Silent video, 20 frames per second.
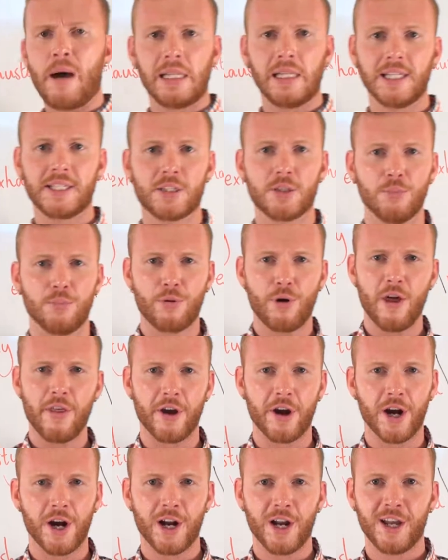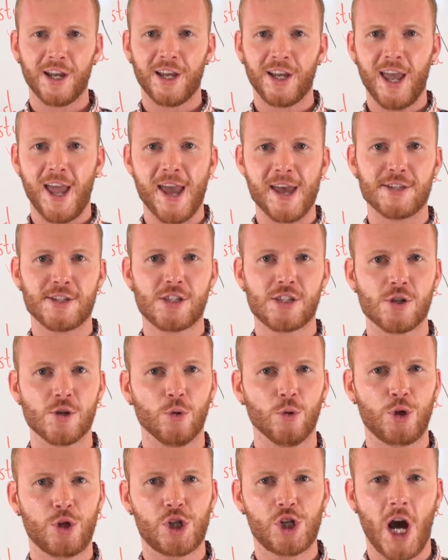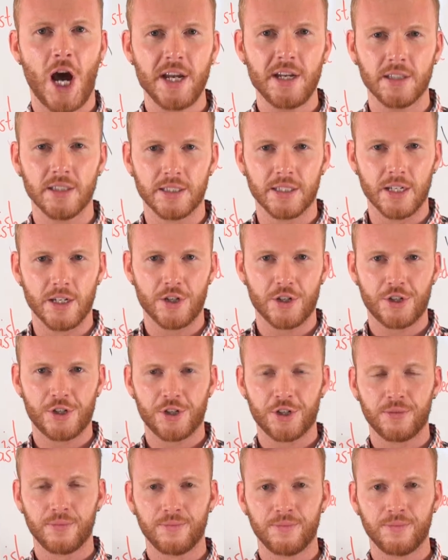little brother is so childish.